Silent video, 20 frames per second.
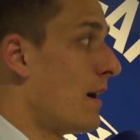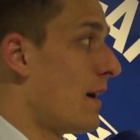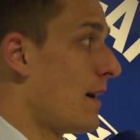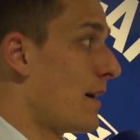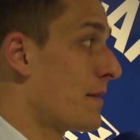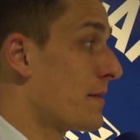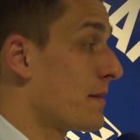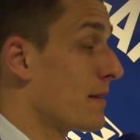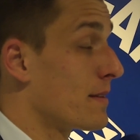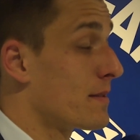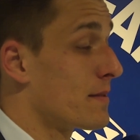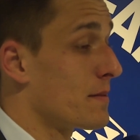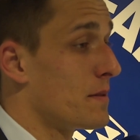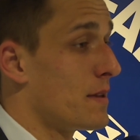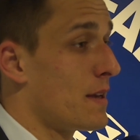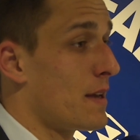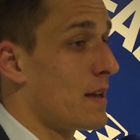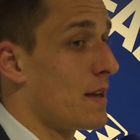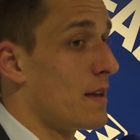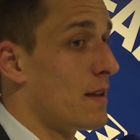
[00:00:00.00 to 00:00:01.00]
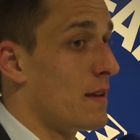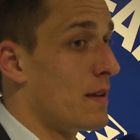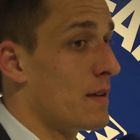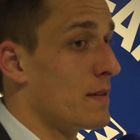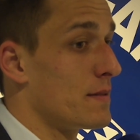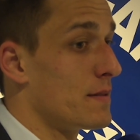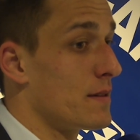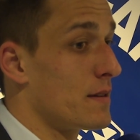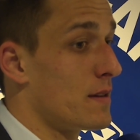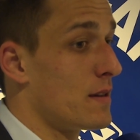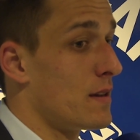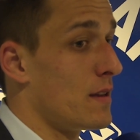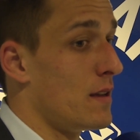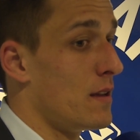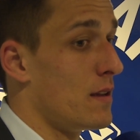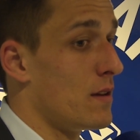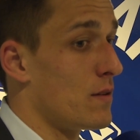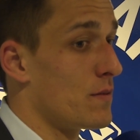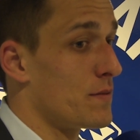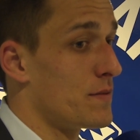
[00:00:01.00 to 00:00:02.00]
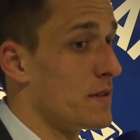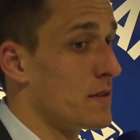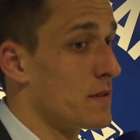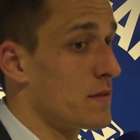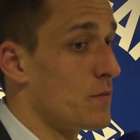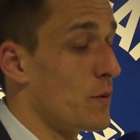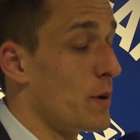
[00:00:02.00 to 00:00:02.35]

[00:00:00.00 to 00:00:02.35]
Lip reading: I think today the key of this